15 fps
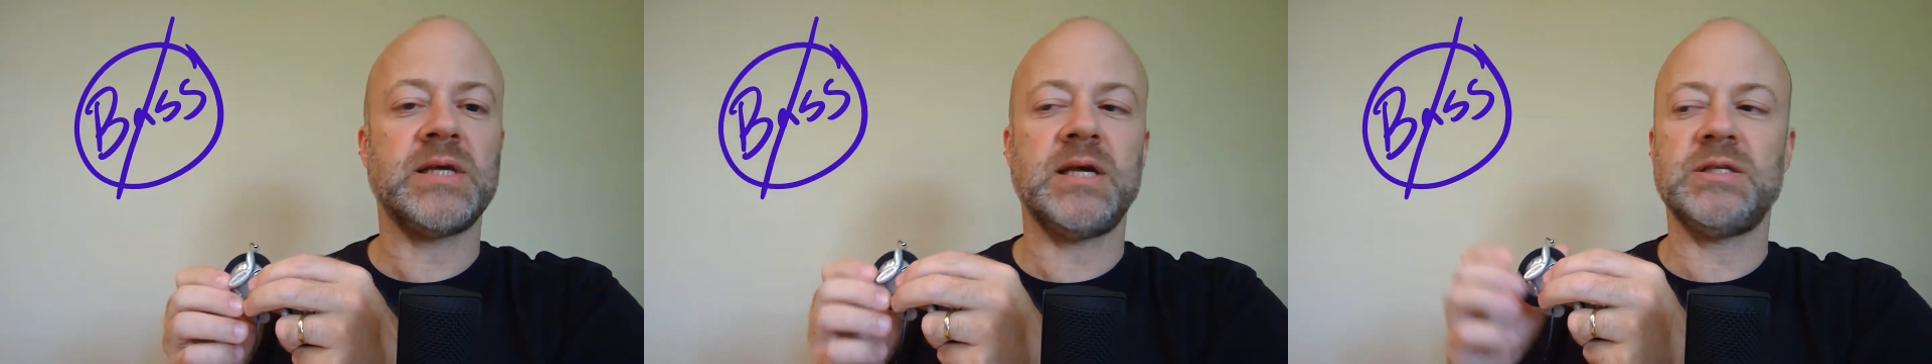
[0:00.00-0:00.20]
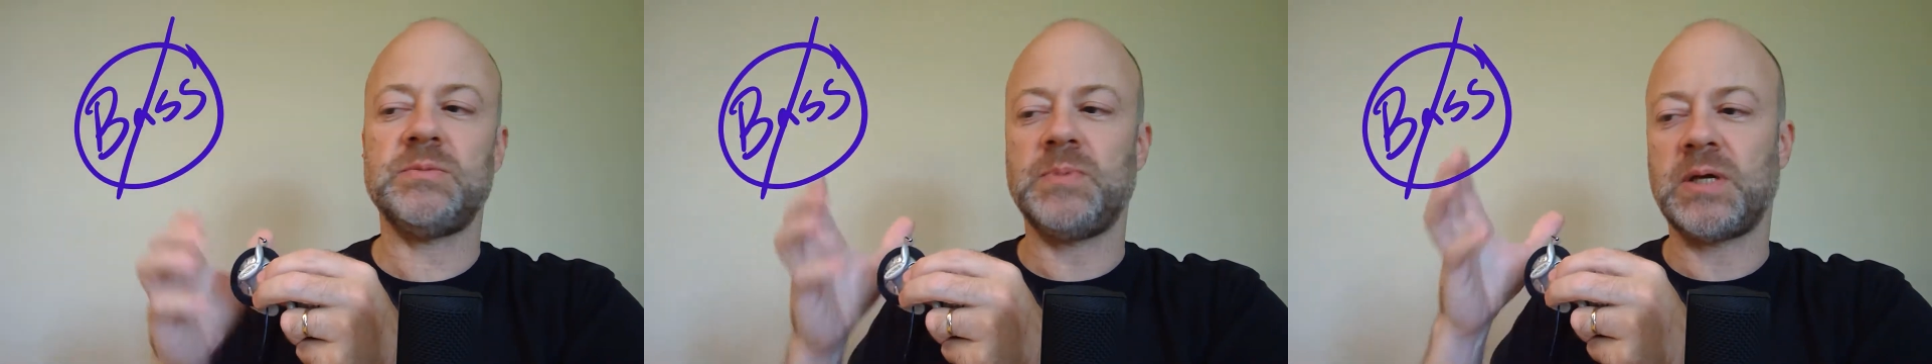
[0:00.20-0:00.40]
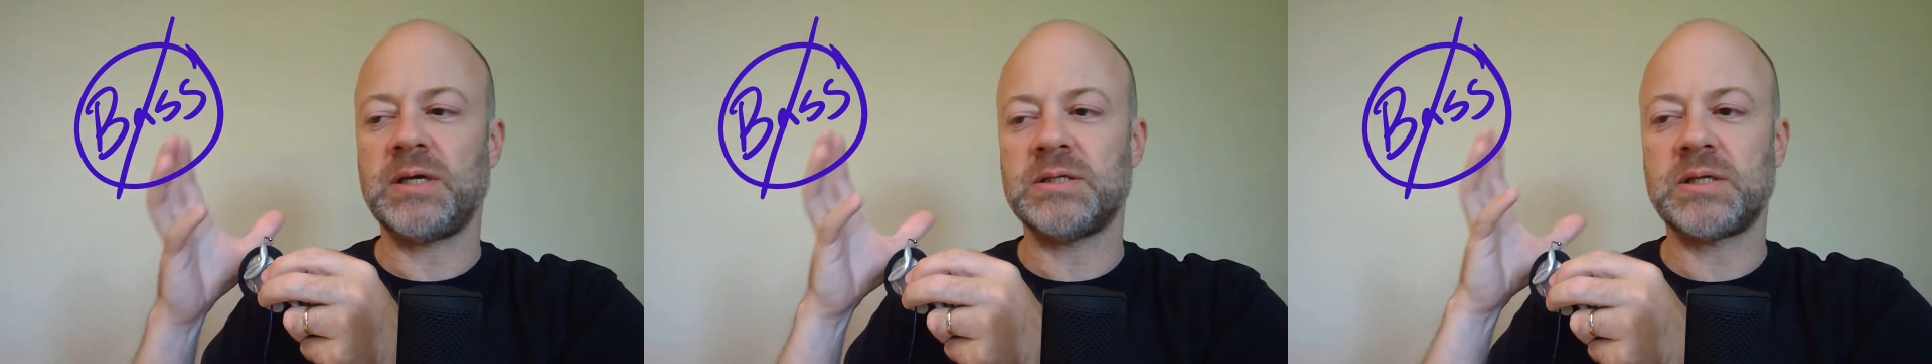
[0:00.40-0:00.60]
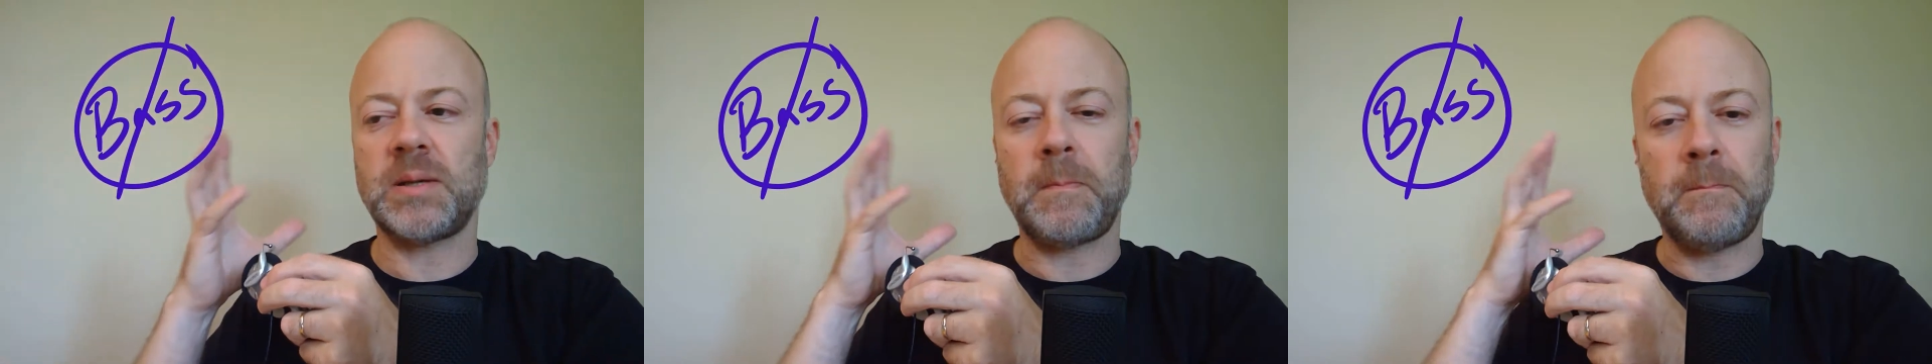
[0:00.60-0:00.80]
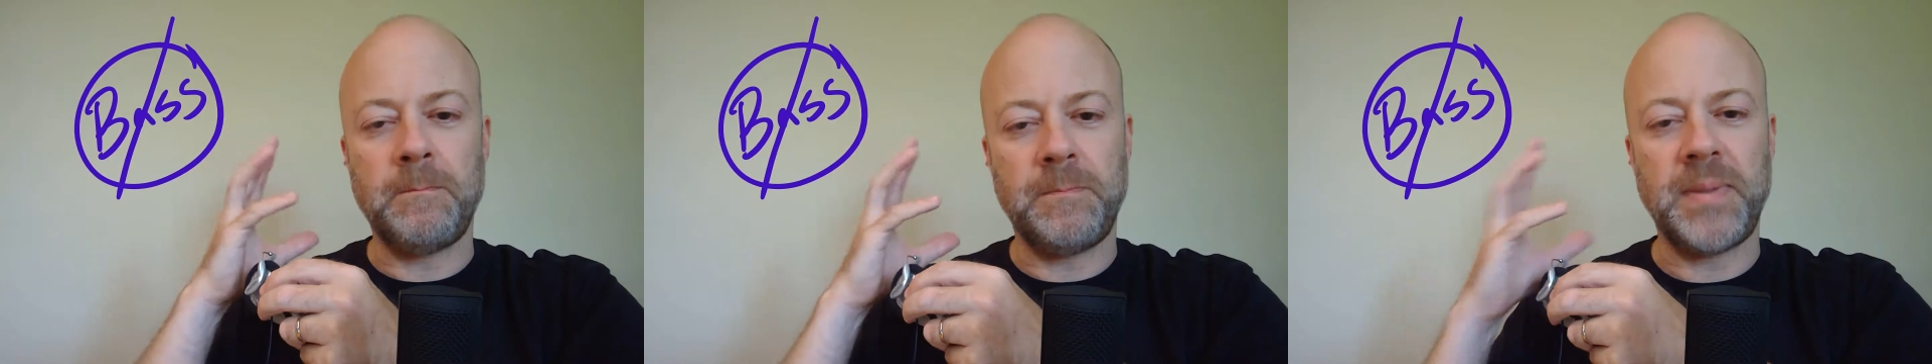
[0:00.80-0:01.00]
heads because
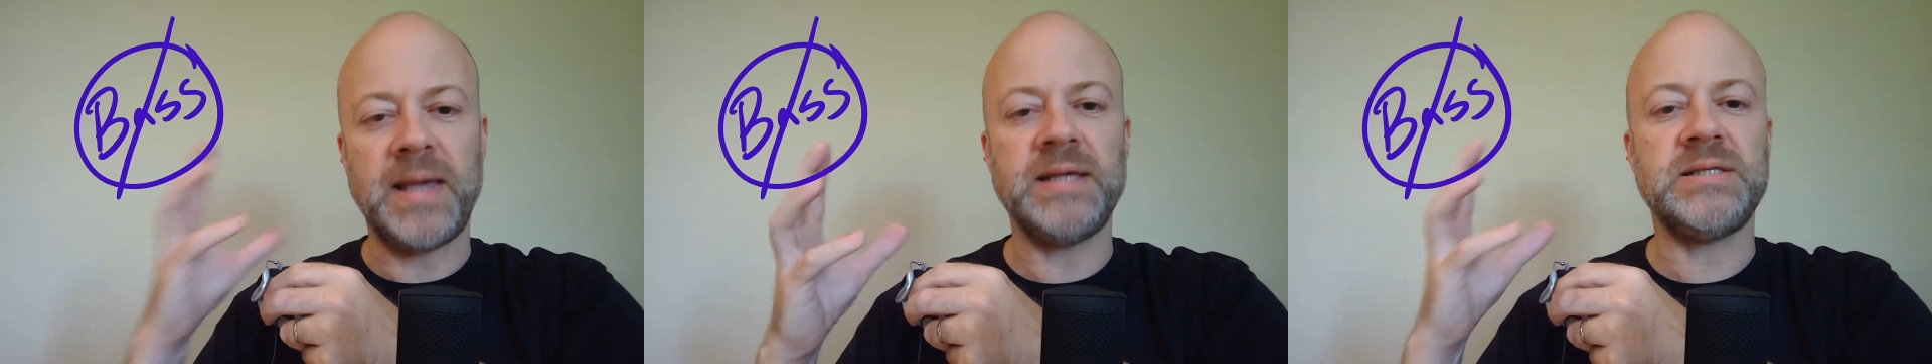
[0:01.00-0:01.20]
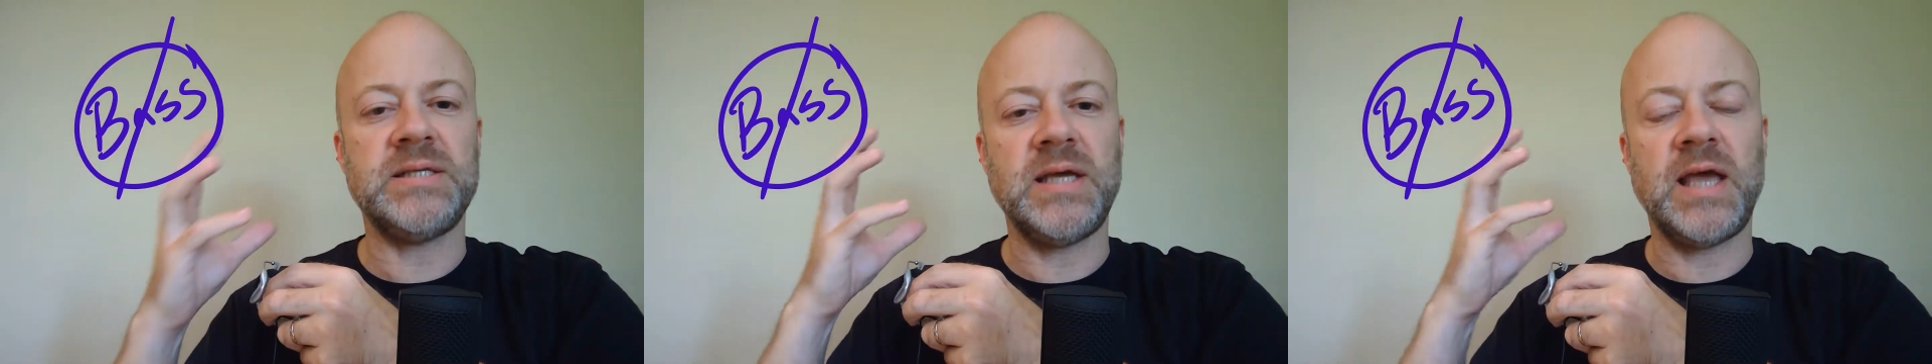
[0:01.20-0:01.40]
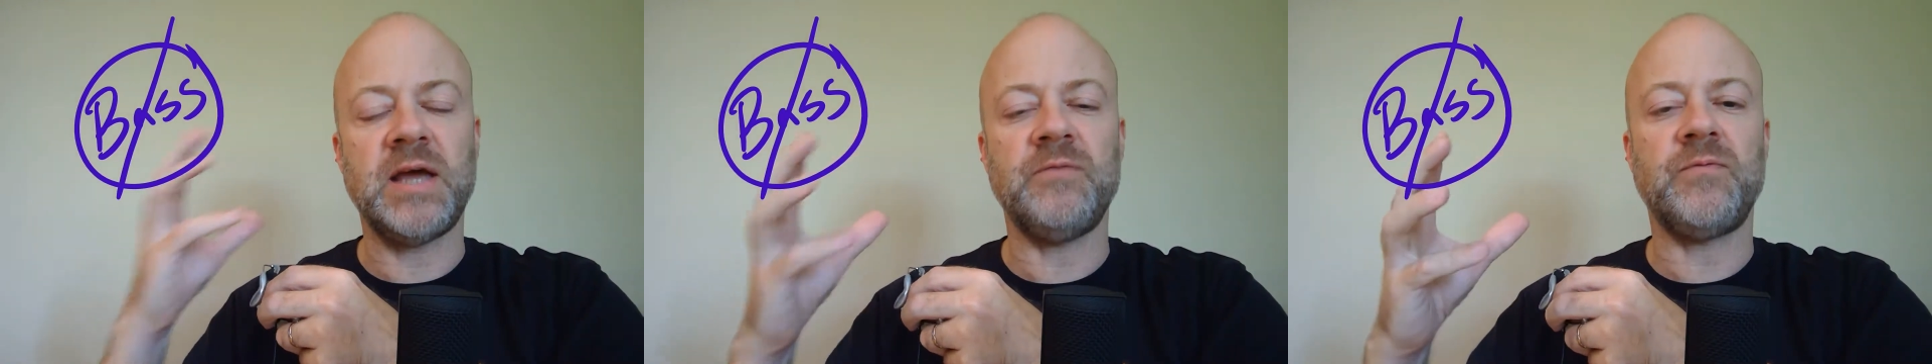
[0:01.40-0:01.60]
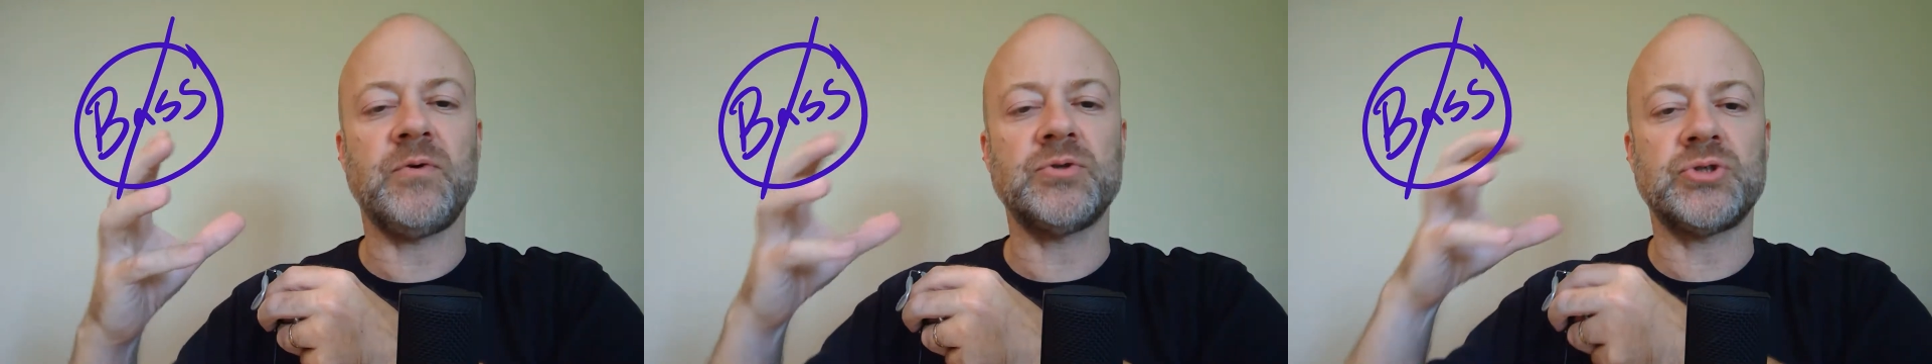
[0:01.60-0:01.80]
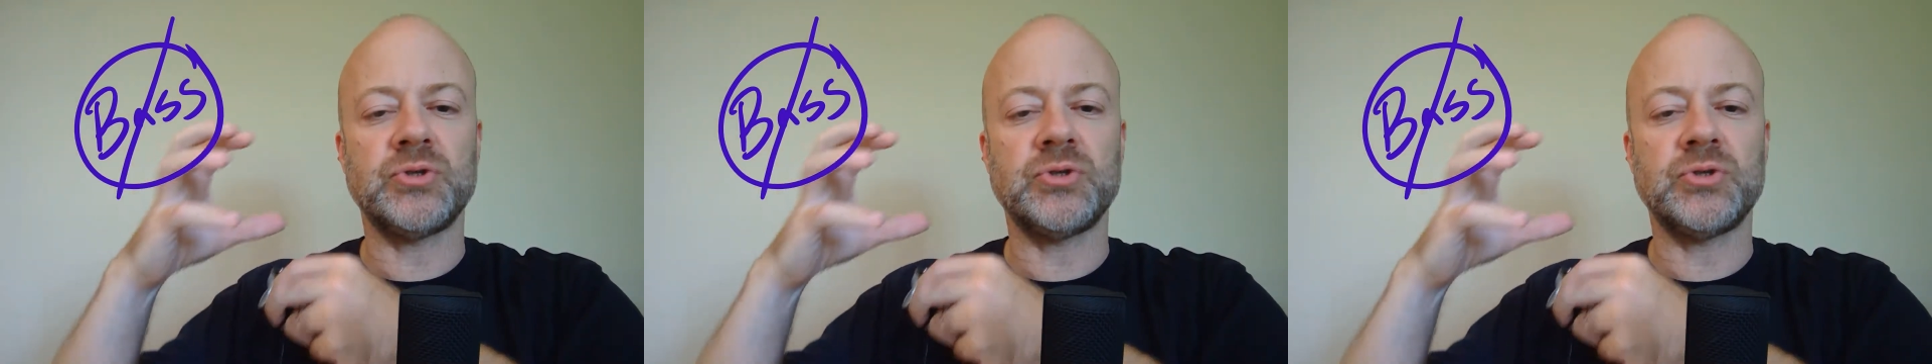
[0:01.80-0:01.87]
bassy headphones